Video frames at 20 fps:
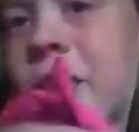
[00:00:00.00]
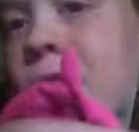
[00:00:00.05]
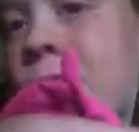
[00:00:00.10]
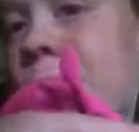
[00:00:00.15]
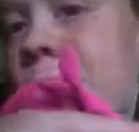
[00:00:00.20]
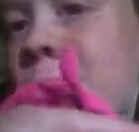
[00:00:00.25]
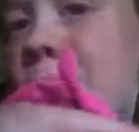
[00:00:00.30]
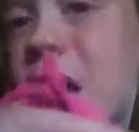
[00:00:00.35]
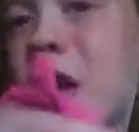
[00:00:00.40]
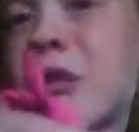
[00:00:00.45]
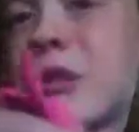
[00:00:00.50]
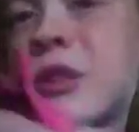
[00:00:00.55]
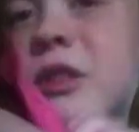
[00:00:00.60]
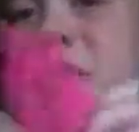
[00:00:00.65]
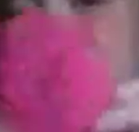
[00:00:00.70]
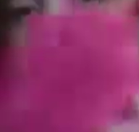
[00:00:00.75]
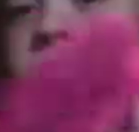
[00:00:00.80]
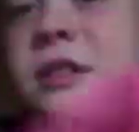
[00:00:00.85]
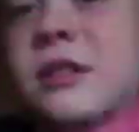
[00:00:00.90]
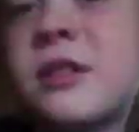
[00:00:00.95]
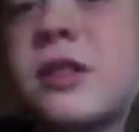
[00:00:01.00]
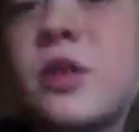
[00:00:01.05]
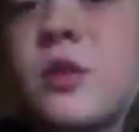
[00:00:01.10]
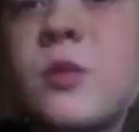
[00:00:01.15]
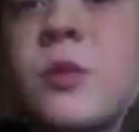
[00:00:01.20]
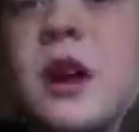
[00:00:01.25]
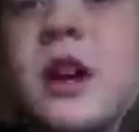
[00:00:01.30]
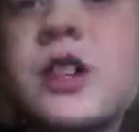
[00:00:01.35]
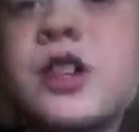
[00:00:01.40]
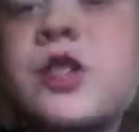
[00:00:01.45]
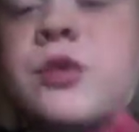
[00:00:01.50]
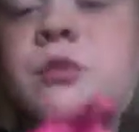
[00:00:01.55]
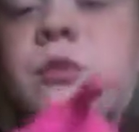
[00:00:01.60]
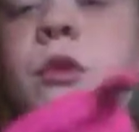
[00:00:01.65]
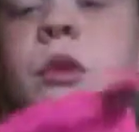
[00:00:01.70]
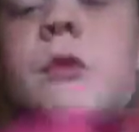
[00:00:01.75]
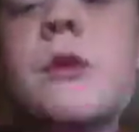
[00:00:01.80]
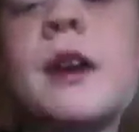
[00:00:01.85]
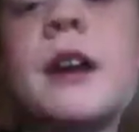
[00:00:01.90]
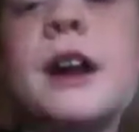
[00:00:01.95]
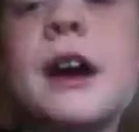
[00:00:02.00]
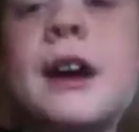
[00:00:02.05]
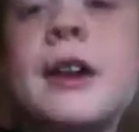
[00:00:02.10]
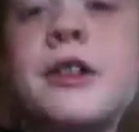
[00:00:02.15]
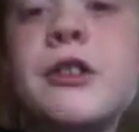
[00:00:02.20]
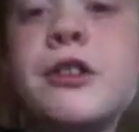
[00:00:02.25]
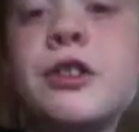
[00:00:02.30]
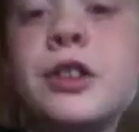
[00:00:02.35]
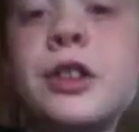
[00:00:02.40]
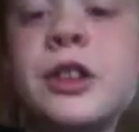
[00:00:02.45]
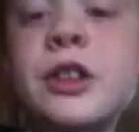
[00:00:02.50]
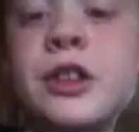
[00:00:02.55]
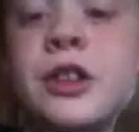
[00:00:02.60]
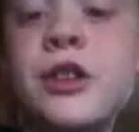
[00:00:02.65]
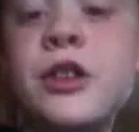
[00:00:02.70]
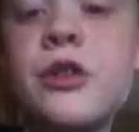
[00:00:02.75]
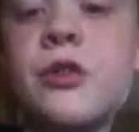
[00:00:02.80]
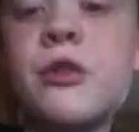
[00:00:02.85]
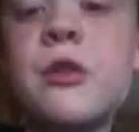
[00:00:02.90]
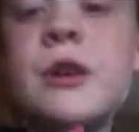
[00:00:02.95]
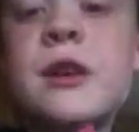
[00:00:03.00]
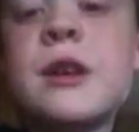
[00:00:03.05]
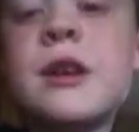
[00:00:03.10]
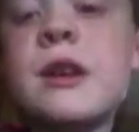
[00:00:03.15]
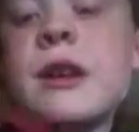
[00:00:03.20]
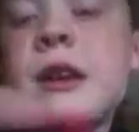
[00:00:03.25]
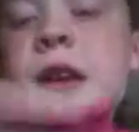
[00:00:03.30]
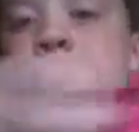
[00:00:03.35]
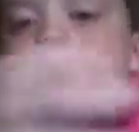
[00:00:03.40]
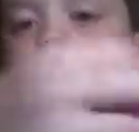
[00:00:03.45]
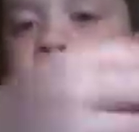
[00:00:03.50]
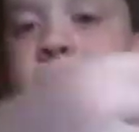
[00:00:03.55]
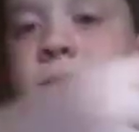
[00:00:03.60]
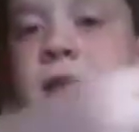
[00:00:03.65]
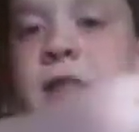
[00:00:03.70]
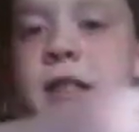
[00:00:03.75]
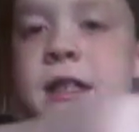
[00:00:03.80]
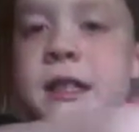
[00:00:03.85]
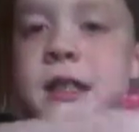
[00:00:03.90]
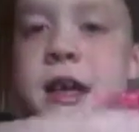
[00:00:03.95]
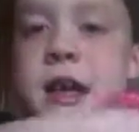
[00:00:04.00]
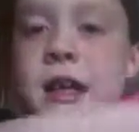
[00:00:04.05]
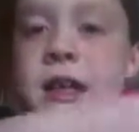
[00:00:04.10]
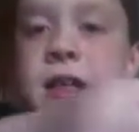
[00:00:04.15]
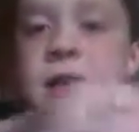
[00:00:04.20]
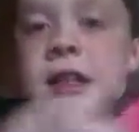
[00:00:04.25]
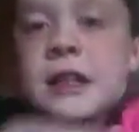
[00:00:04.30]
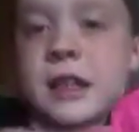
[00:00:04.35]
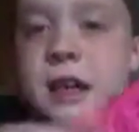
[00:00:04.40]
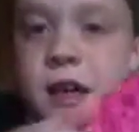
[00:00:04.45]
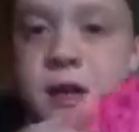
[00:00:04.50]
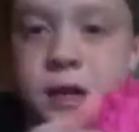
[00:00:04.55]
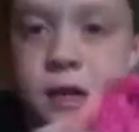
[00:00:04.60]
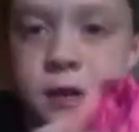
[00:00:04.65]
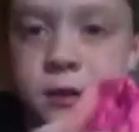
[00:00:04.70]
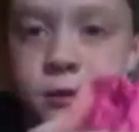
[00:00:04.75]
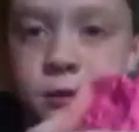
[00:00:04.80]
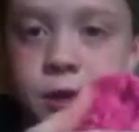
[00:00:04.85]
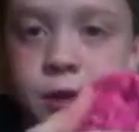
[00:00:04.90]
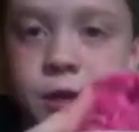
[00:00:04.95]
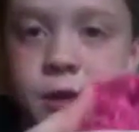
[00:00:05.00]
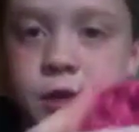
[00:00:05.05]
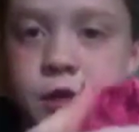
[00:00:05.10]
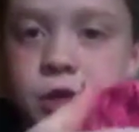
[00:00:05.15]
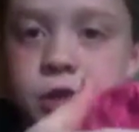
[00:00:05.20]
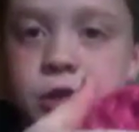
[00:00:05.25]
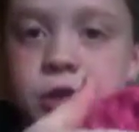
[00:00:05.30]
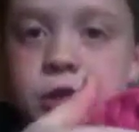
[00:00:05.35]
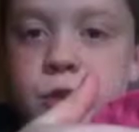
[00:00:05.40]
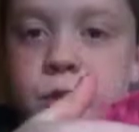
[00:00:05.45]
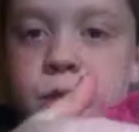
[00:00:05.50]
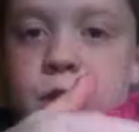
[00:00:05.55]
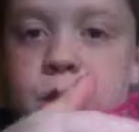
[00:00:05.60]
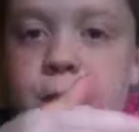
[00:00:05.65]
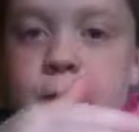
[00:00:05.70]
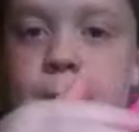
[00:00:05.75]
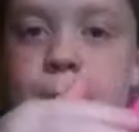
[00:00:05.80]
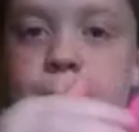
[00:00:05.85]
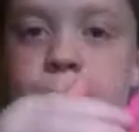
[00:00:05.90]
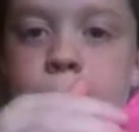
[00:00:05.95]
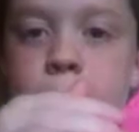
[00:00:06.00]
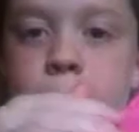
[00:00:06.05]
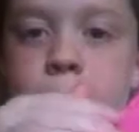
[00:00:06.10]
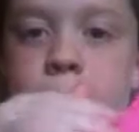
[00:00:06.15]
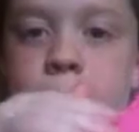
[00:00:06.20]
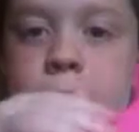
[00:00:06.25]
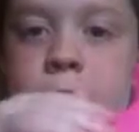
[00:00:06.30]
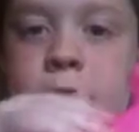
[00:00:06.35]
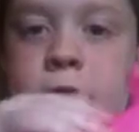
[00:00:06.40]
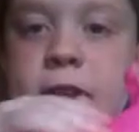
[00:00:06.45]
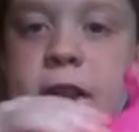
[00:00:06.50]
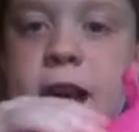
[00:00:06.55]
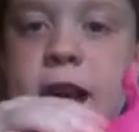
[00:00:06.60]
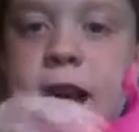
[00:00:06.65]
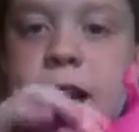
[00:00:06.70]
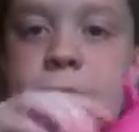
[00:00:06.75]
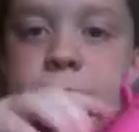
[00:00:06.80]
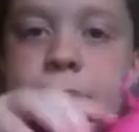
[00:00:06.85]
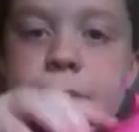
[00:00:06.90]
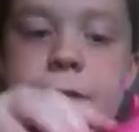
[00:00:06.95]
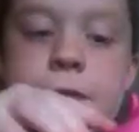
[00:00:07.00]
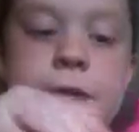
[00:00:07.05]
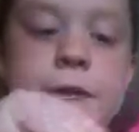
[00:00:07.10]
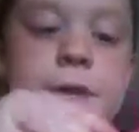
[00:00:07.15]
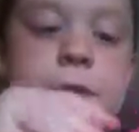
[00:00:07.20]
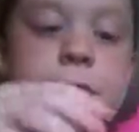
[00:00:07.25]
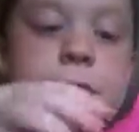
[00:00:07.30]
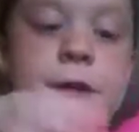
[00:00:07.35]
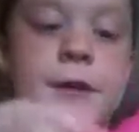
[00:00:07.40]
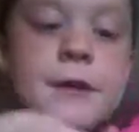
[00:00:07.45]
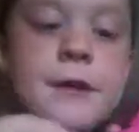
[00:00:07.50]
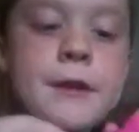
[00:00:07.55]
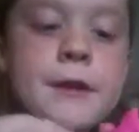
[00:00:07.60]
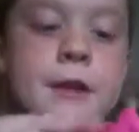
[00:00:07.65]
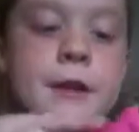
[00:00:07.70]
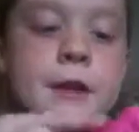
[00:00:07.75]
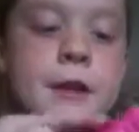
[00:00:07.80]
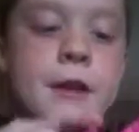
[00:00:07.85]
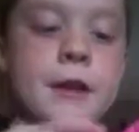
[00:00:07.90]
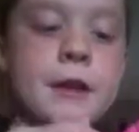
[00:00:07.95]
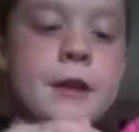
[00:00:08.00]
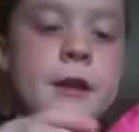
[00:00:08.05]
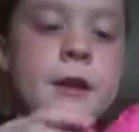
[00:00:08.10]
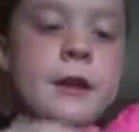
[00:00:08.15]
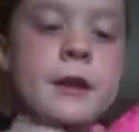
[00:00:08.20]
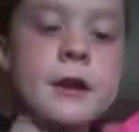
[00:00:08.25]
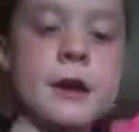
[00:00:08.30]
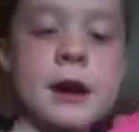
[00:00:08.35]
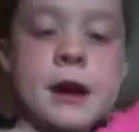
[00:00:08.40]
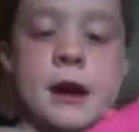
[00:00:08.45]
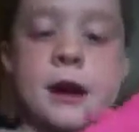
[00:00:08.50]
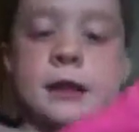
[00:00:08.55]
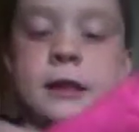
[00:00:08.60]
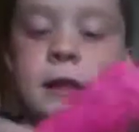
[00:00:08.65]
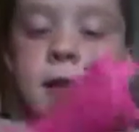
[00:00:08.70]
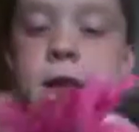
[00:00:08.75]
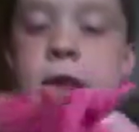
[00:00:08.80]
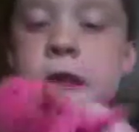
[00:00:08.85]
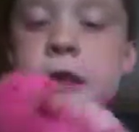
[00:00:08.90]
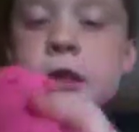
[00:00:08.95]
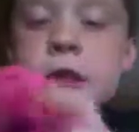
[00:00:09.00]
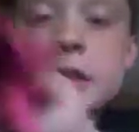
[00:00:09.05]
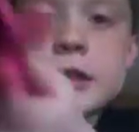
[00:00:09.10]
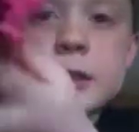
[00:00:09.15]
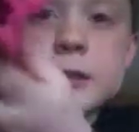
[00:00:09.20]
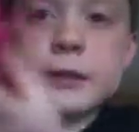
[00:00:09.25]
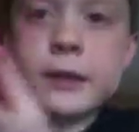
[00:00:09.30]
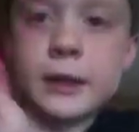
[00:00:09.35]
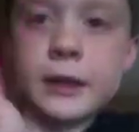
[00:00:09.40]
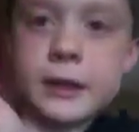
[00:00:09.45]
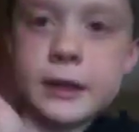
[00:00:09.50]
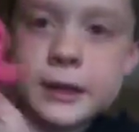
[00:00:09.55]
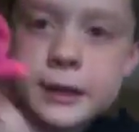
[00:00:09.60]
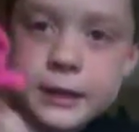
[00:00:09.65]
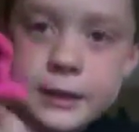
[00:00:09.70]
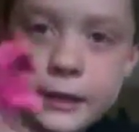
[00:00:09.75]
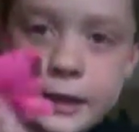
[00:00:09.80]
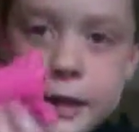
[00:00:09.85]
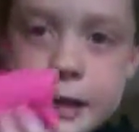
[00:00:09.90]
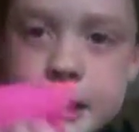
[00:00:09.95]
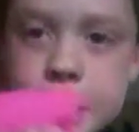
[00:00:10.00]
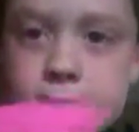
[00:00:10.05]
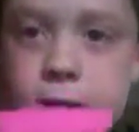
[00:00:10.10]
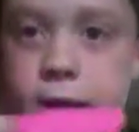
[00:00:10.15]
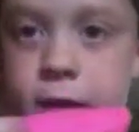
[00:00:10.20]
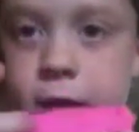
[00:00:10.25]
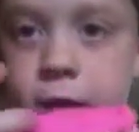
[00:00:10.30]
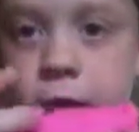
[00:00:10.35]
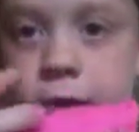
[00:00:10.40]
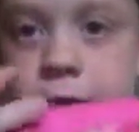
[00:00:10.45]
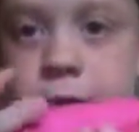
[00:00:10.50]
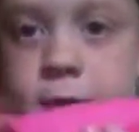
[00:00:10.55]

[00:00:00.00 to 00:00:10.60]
our owl so much, well, what I usually do. You see this dotted side? What I usually do is I fold that in half. Okay, then it looks something like that, and it looks